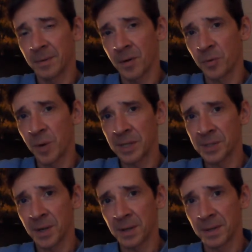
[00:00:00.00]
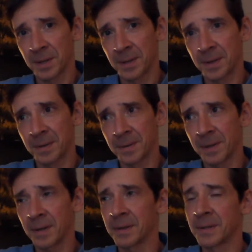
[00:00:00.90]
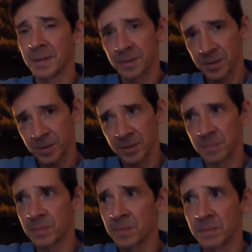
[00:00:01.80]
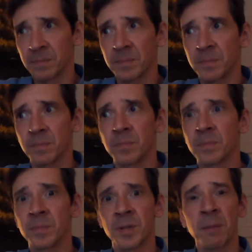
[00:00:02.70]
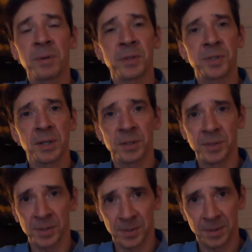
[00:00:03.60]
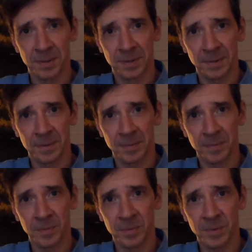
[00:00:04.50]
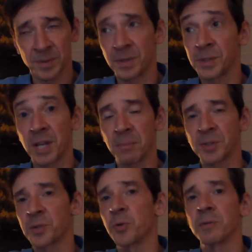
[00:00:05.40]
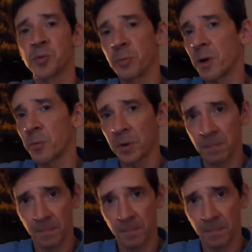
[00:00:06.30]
on the right side. Okay, just type in the sentences, the statements, the woofs, one by one.